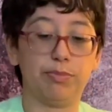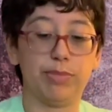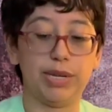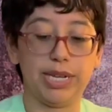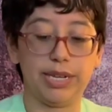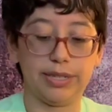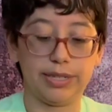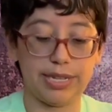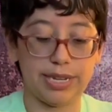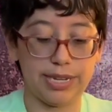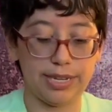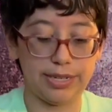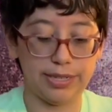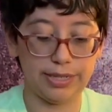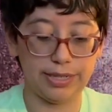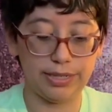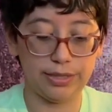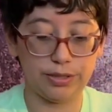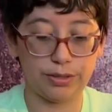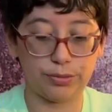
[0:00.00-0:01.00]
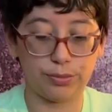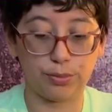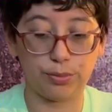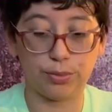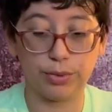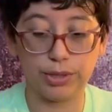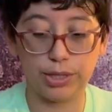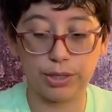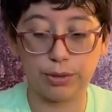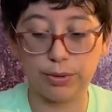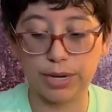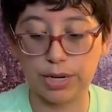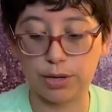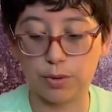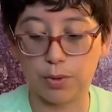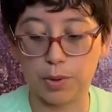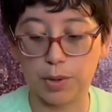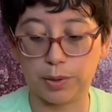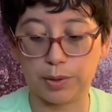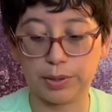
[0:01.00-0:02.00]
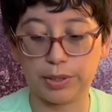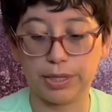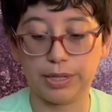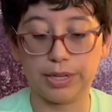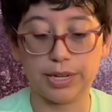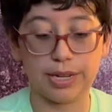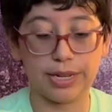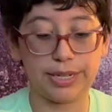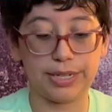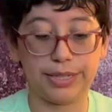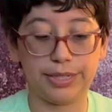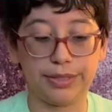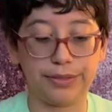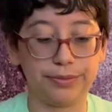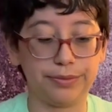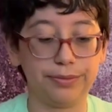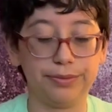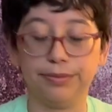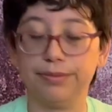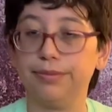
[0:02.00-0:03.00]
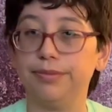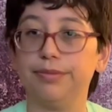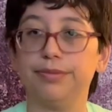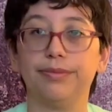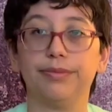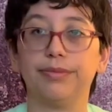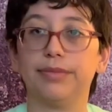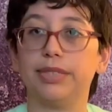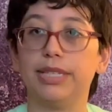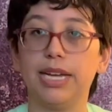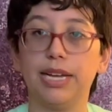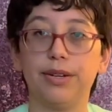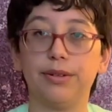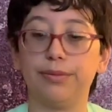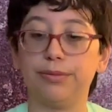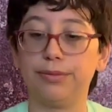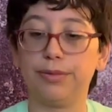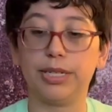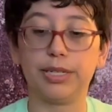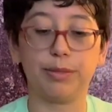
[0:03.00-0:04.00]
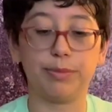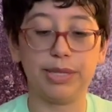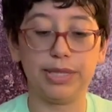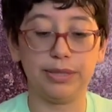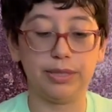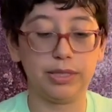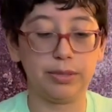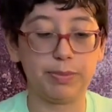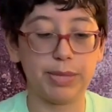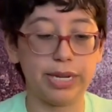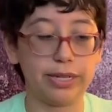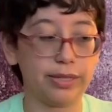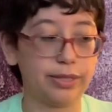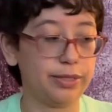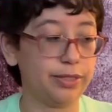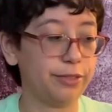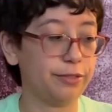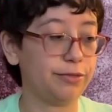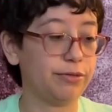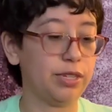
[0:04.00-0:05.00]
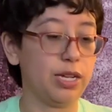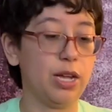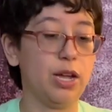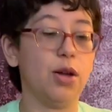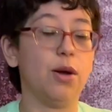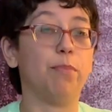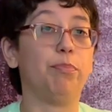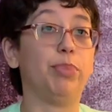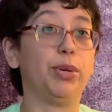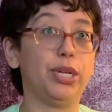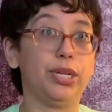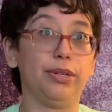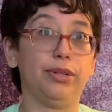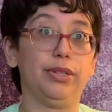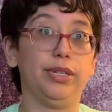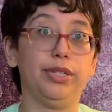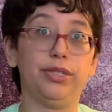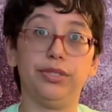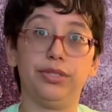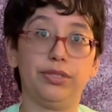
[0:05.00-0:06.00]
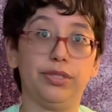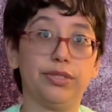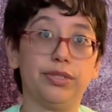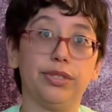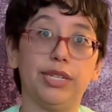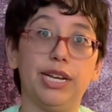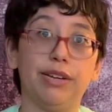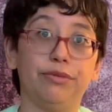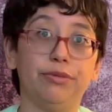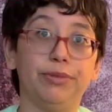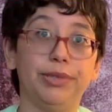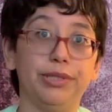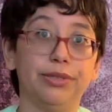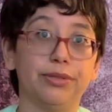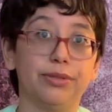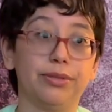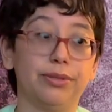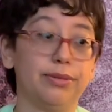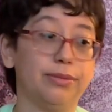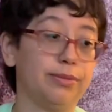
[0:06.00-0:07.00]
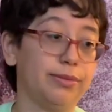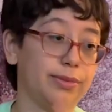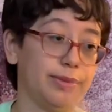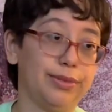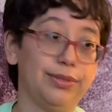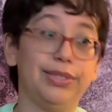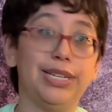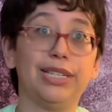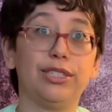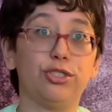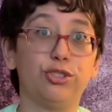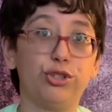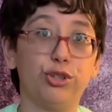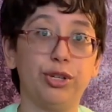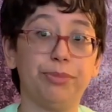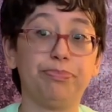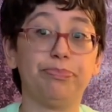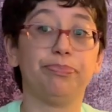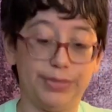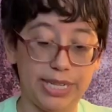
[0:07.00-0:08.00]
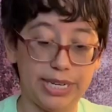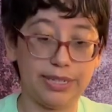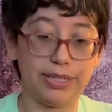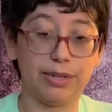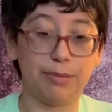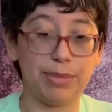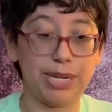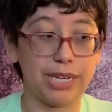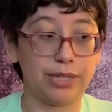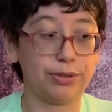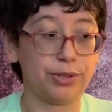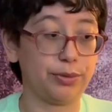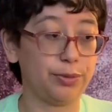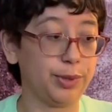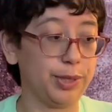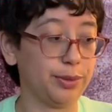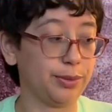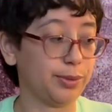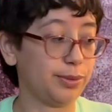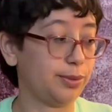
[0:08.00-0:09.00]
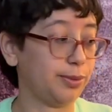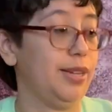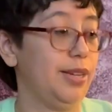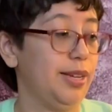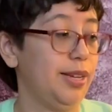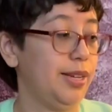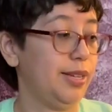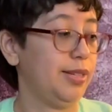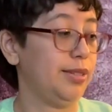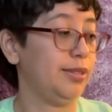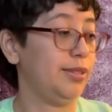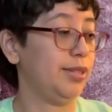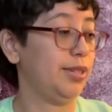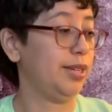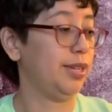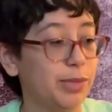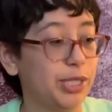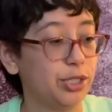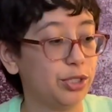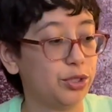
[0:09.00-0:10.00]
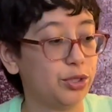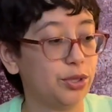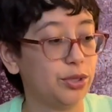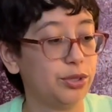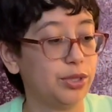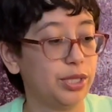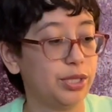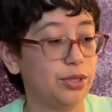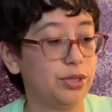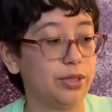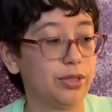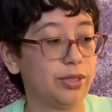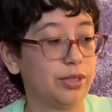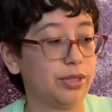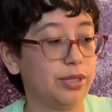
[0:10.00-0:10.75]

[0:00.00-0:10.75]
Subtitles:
bag and it's really great quality. I can't recommend this bag enough, but it just doesn't have wheels. Next trip, taking a bag with wheels. And my shirts, I took